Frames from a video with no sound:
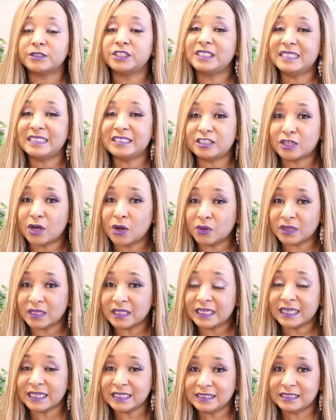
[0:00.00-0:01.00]
She's
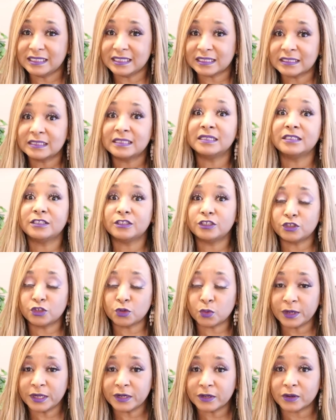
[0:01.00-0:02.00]
totally addicted to
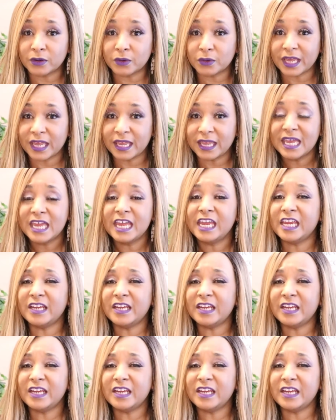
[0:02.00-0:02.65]
Twitter, okay?